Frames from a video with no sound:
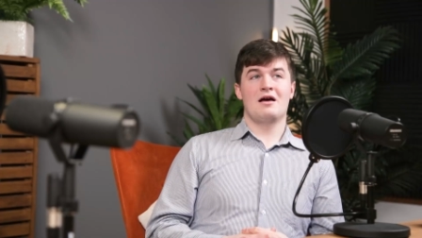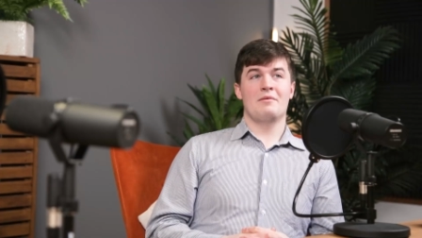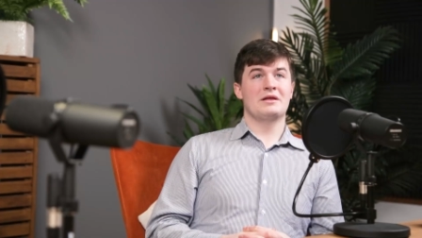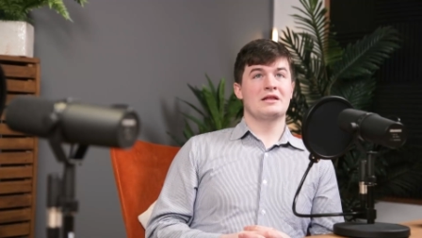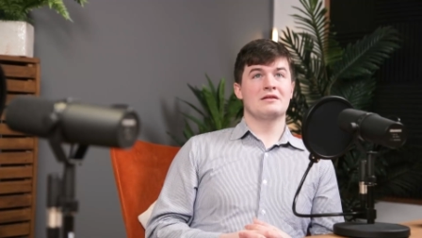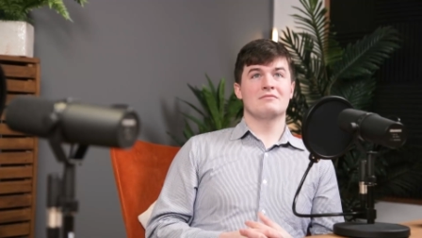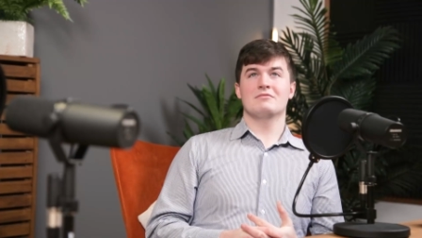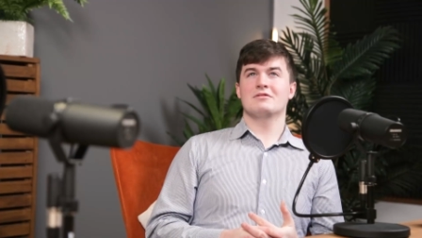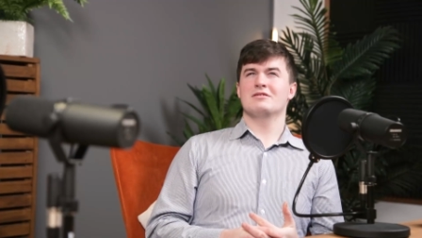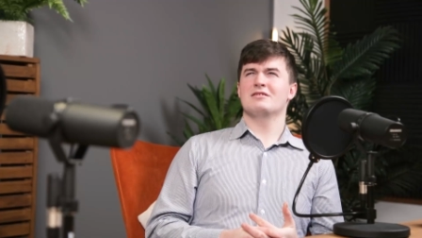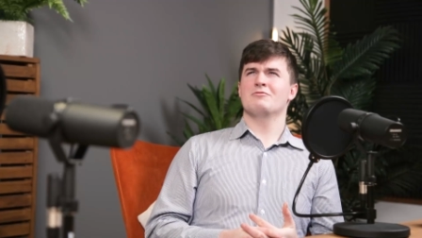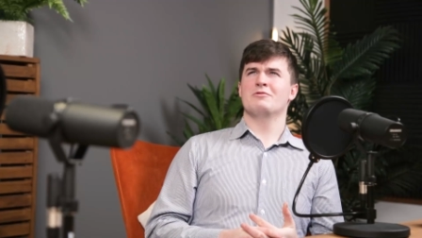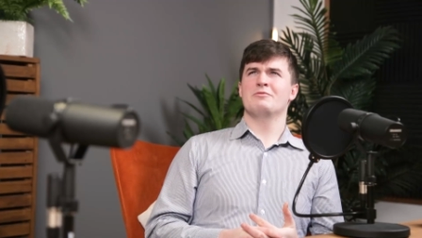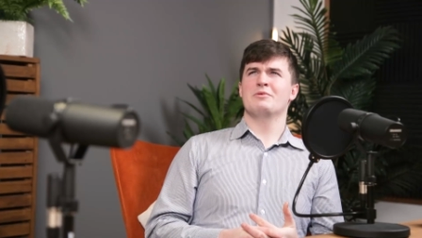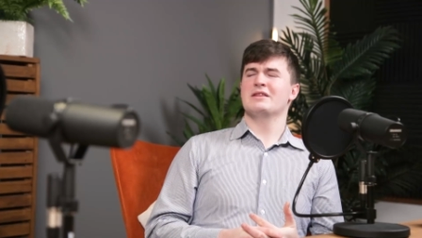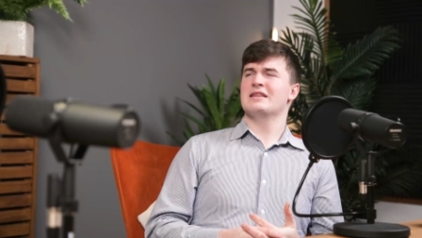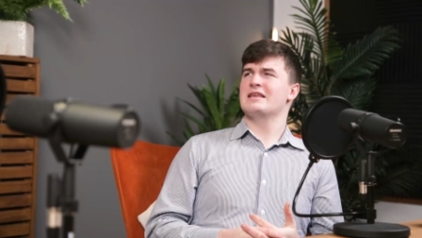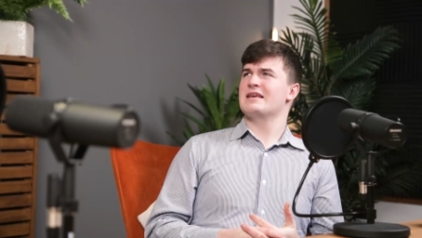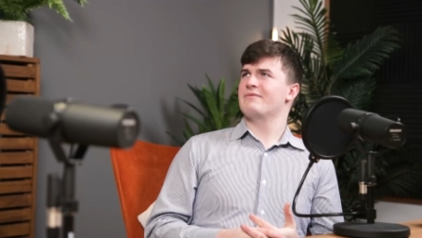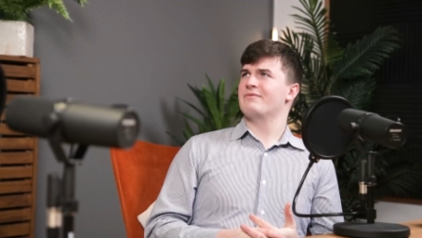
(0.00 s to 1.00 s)
I mean, we've
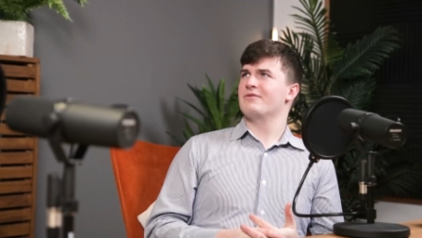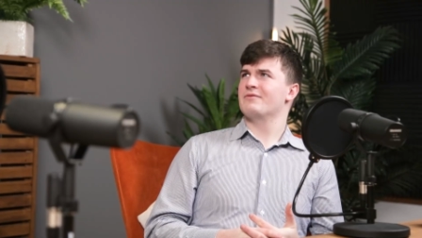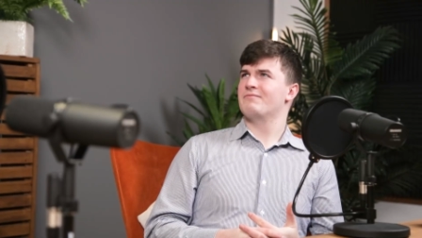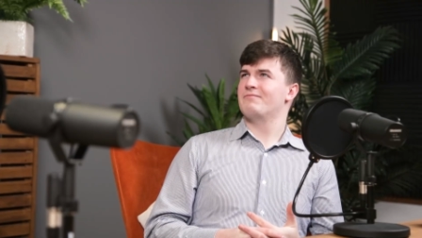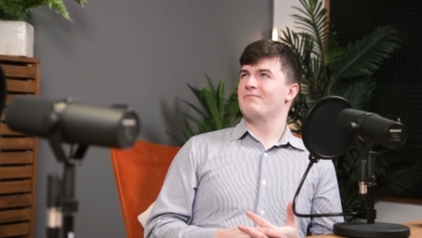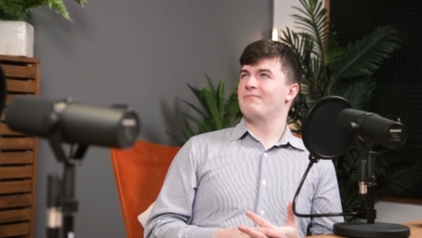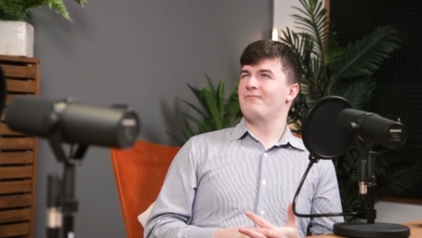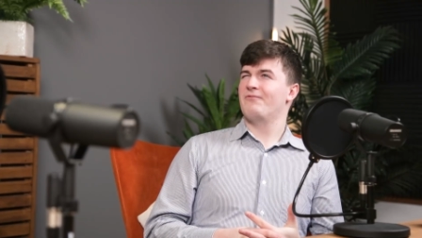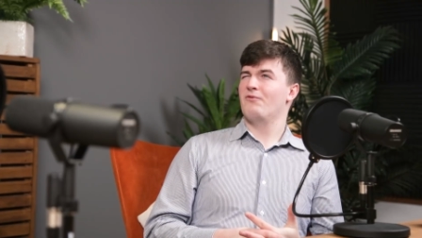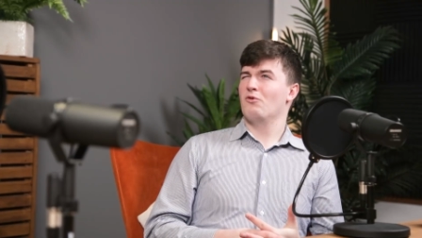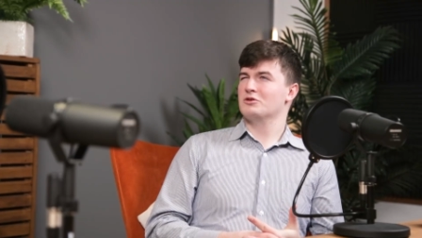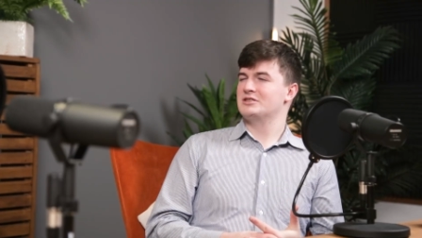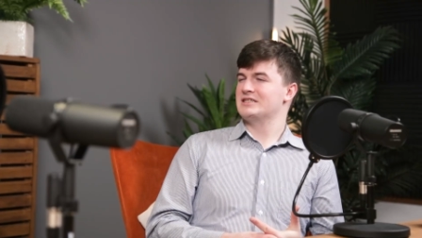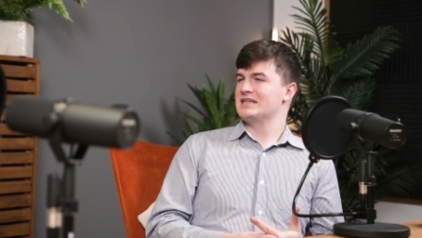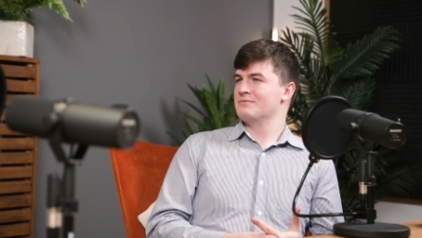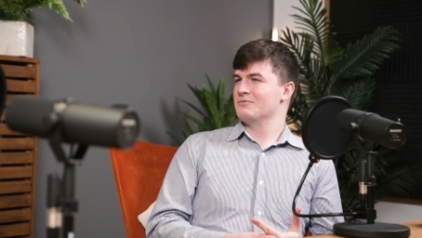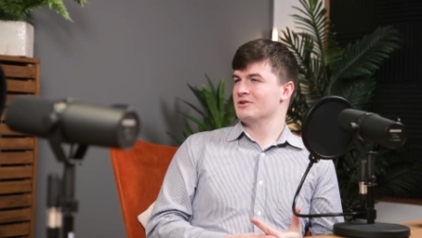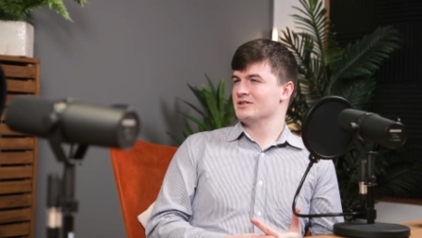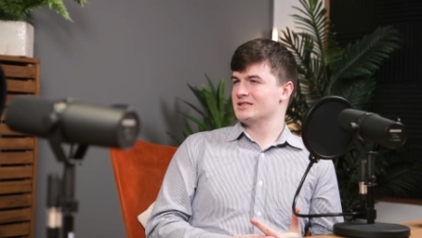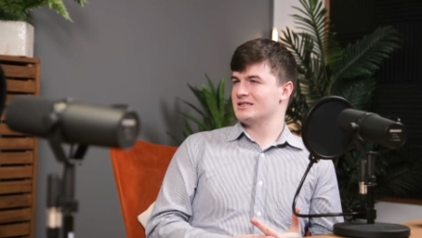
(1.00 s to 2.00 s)
been here for
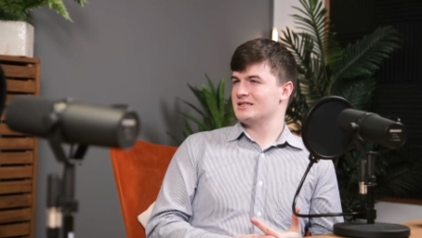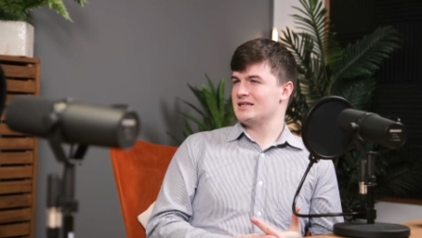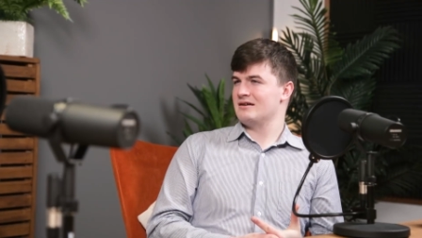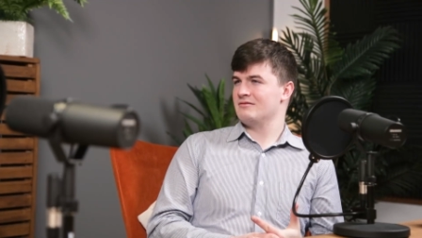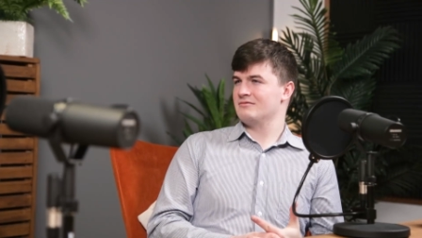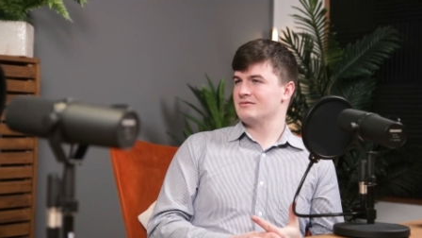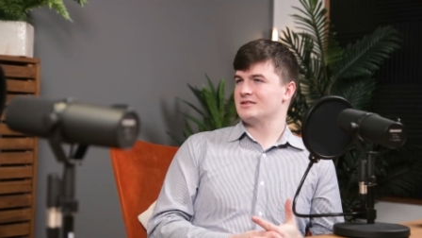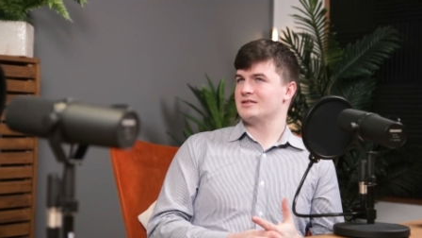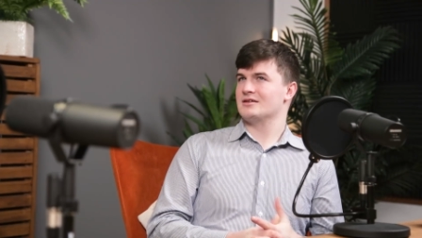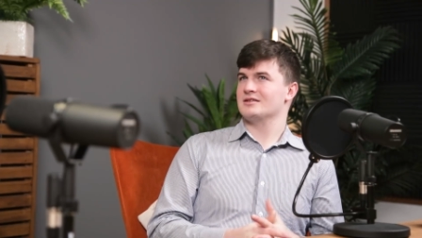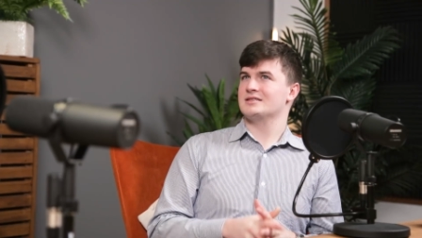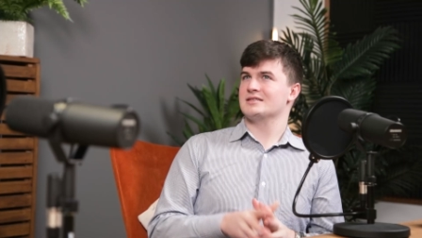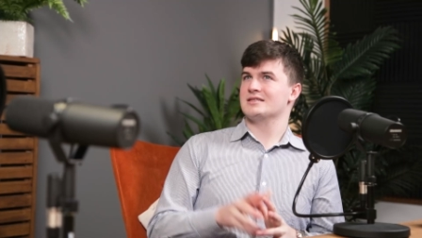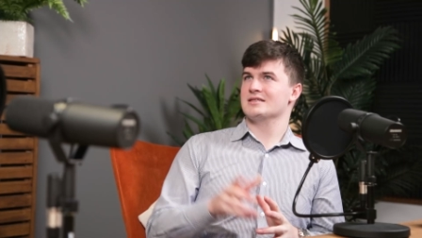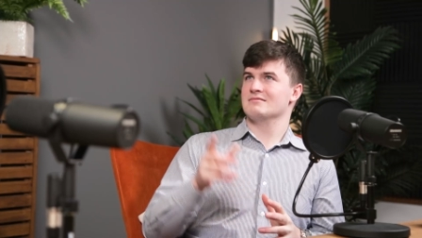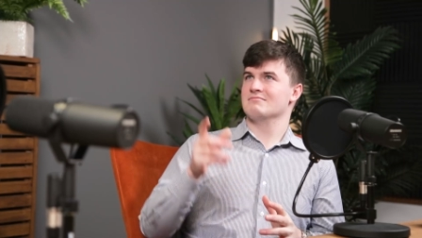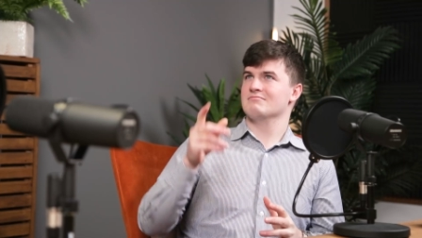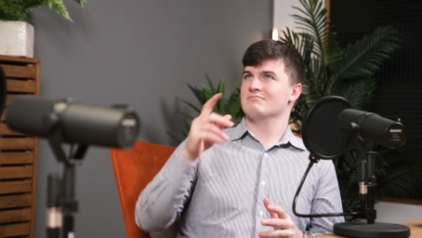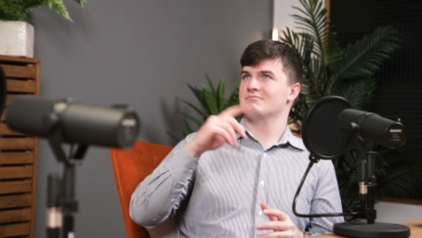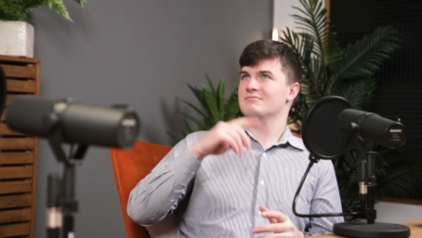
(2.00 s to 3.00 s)
14 months now, started
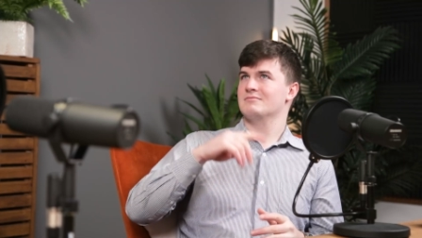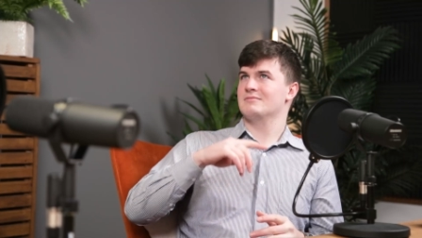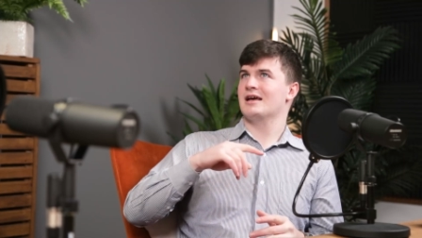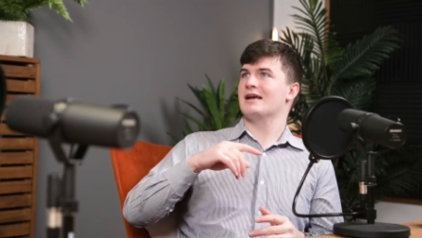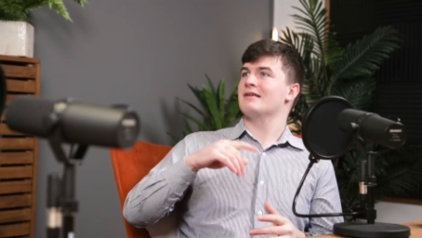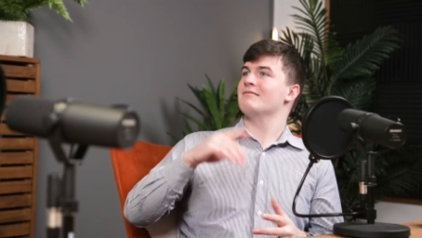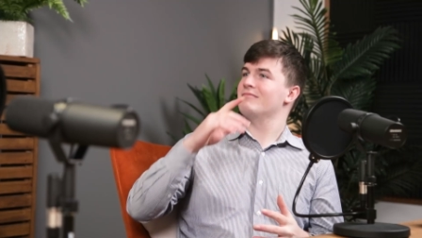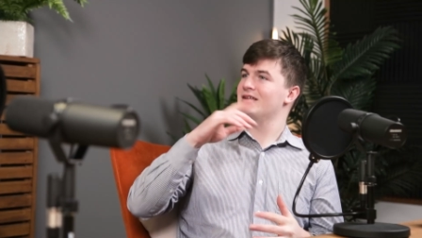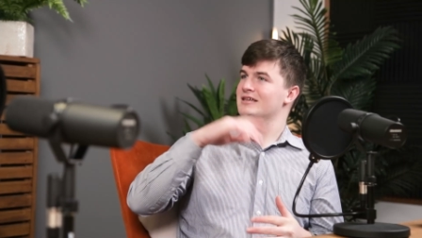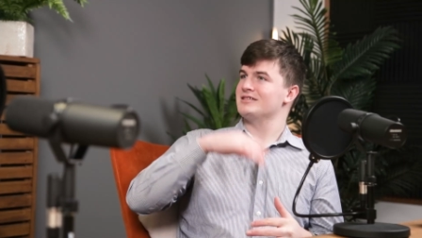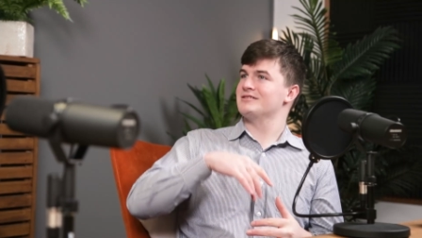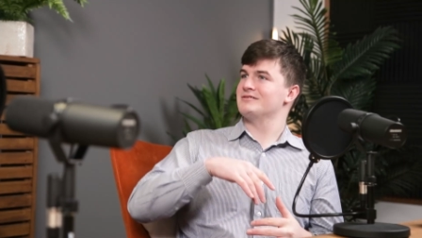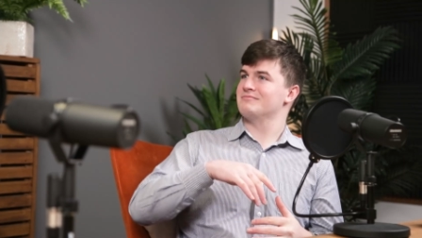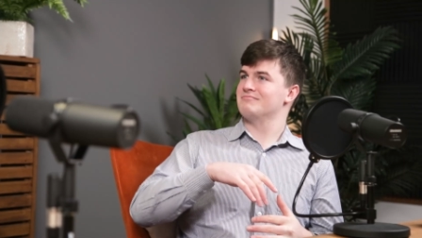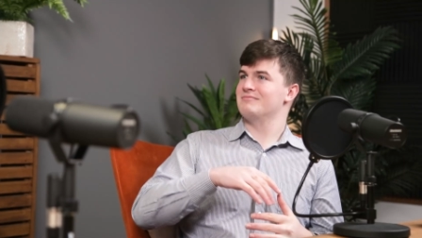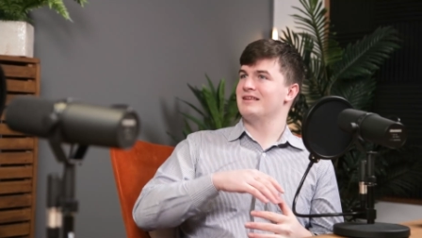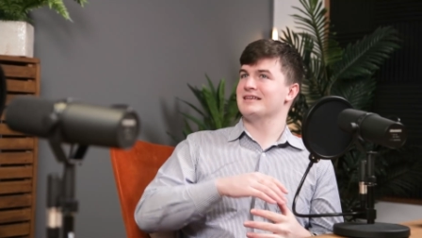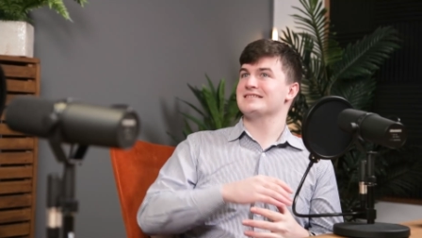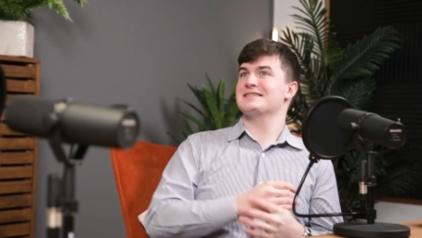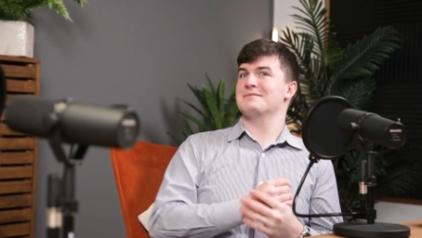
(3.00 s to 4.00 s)
in
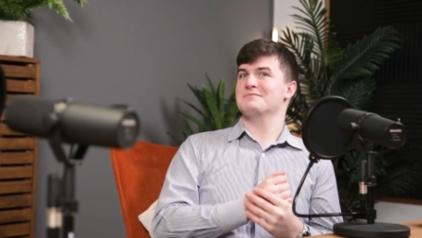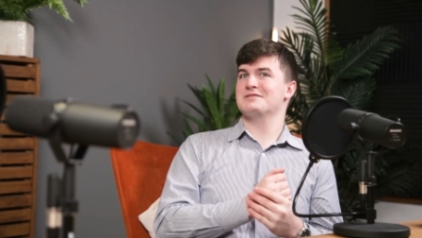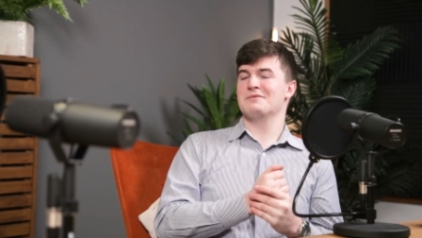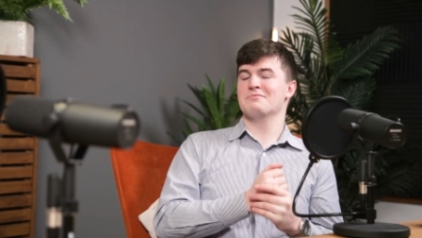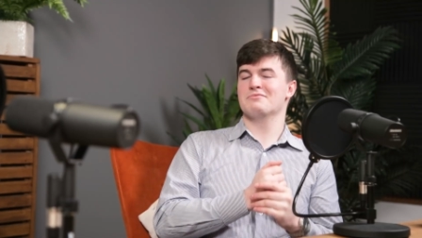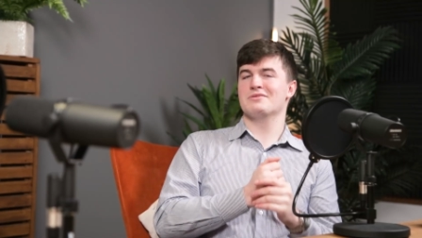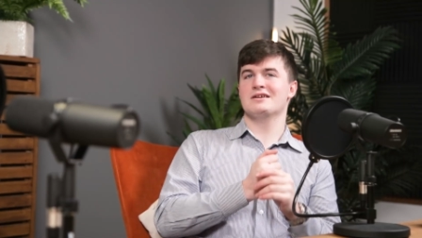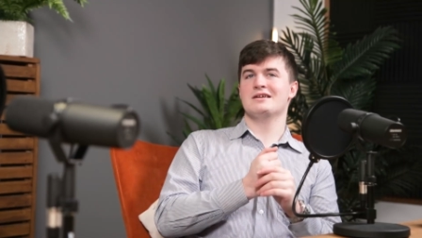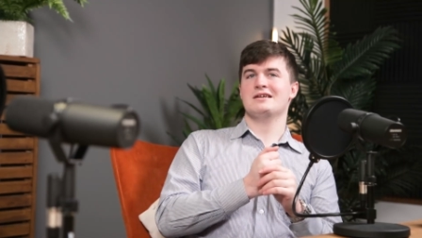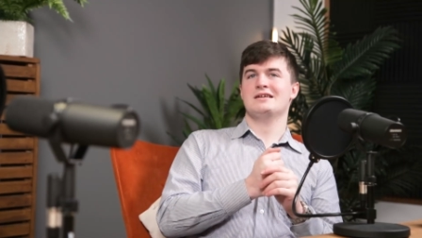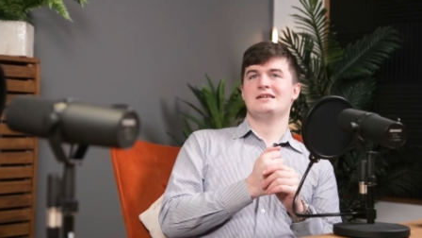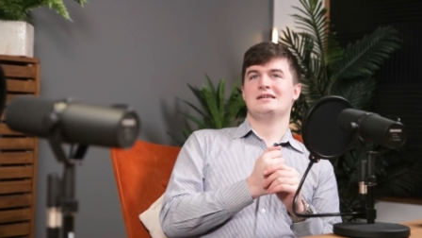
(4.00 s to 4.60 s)
last September,